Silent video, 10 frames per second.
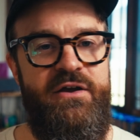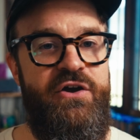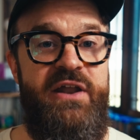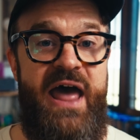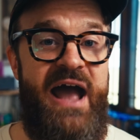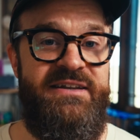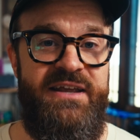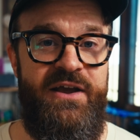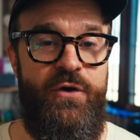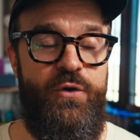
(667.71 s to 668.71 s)
Good
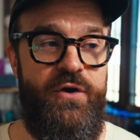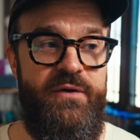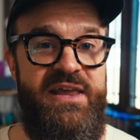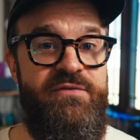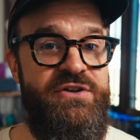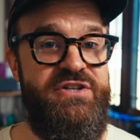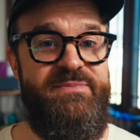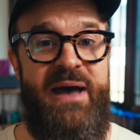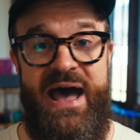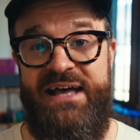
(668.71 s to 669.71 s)
acting, or even
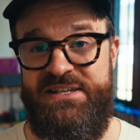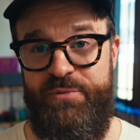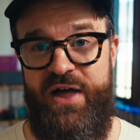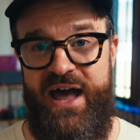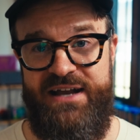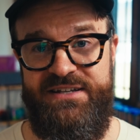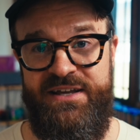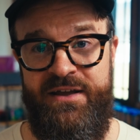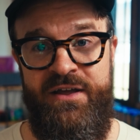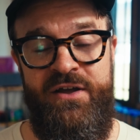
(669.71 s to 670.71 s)
just passable
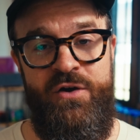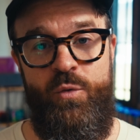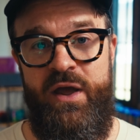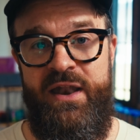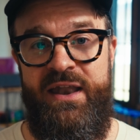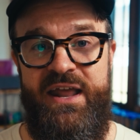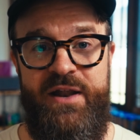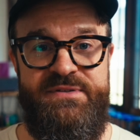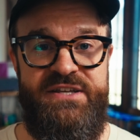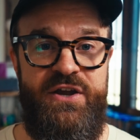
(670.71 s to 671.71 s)
acting, when it
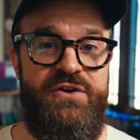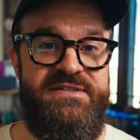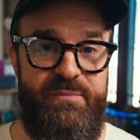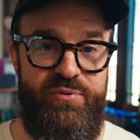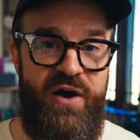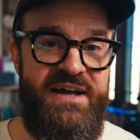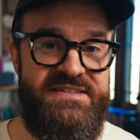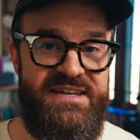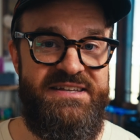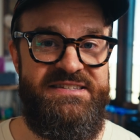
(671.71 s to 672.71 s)
obscures the
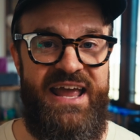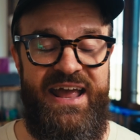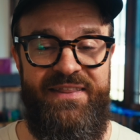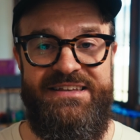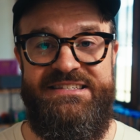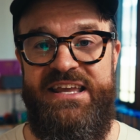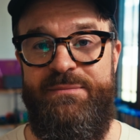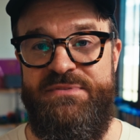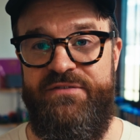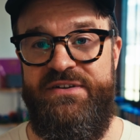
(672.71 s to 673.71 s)
process and the
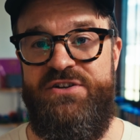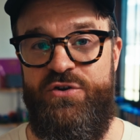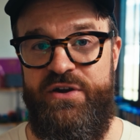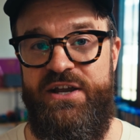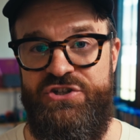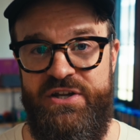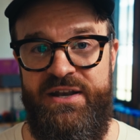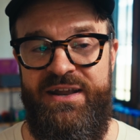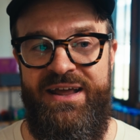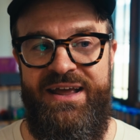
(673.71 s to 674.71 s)
seams of its
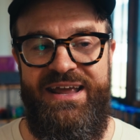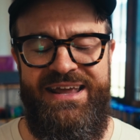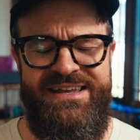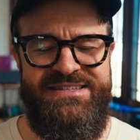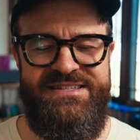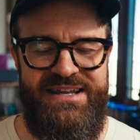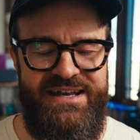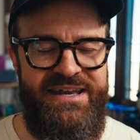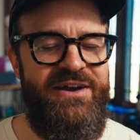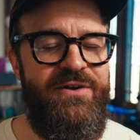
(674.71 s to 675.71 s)
creation, is
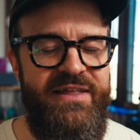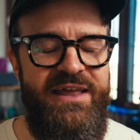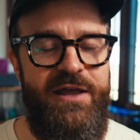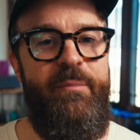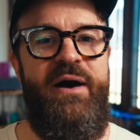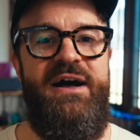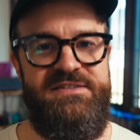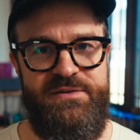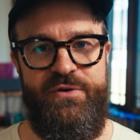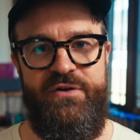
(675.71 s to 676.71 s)
nearly
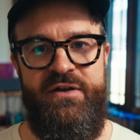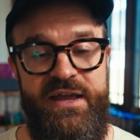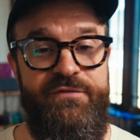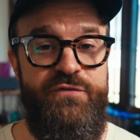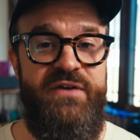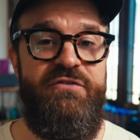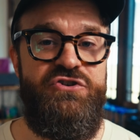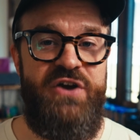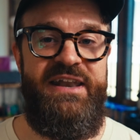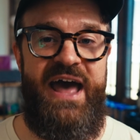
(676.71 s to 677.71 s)
impossible. If you've never
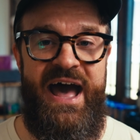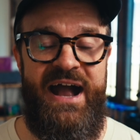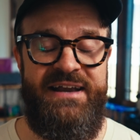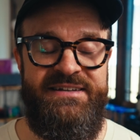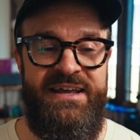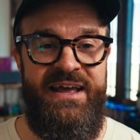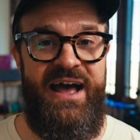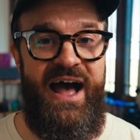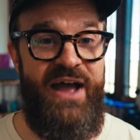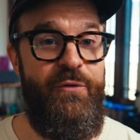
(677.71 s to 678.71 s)
tried to act,
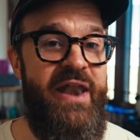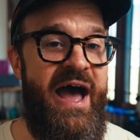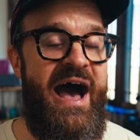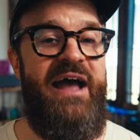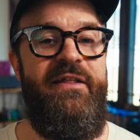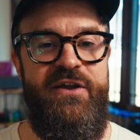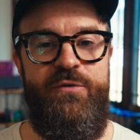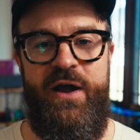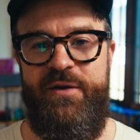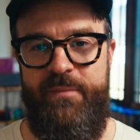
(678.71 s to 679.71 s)
I would highly
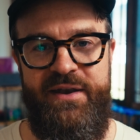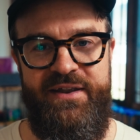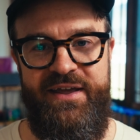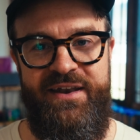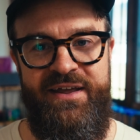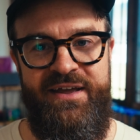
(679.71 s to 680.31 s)
recommend it.